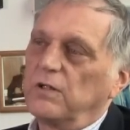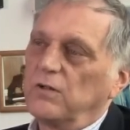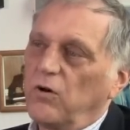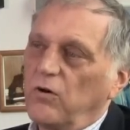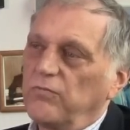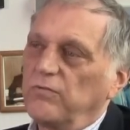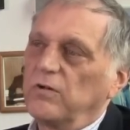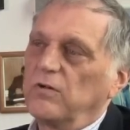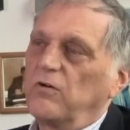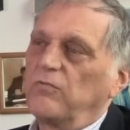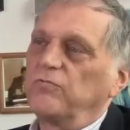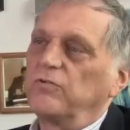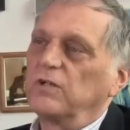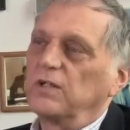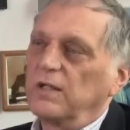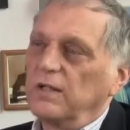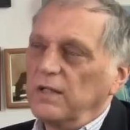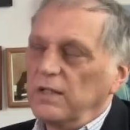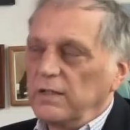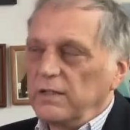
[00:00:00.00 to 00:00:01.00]

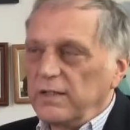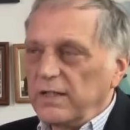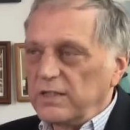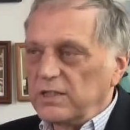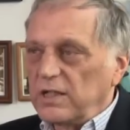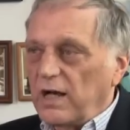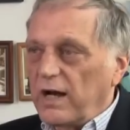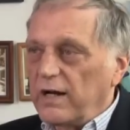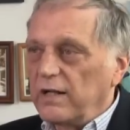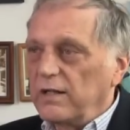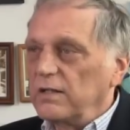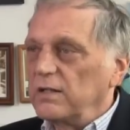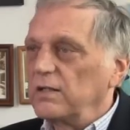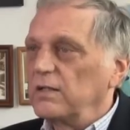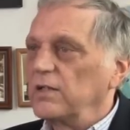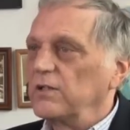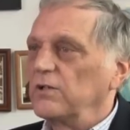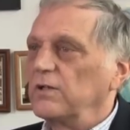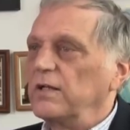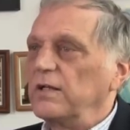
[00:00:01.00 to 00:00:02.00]
overexciting,
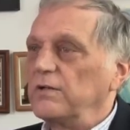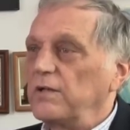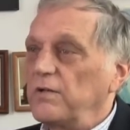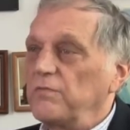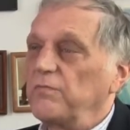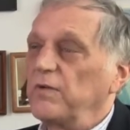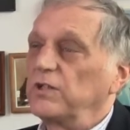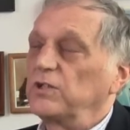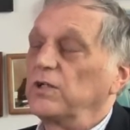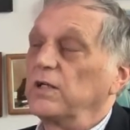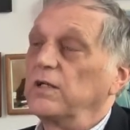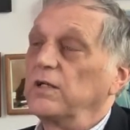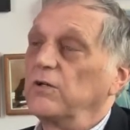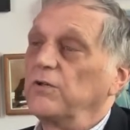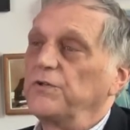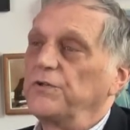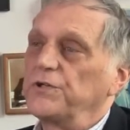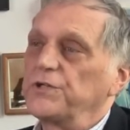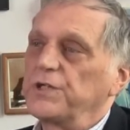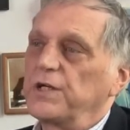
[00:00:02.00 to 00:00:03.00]
and then eventually
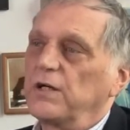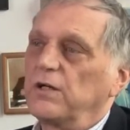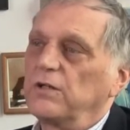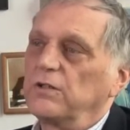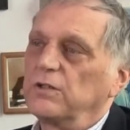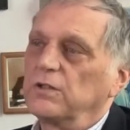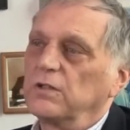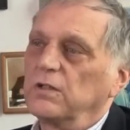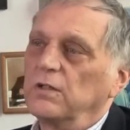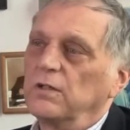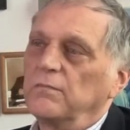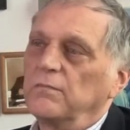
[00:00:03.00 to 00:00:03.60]
killing the cells.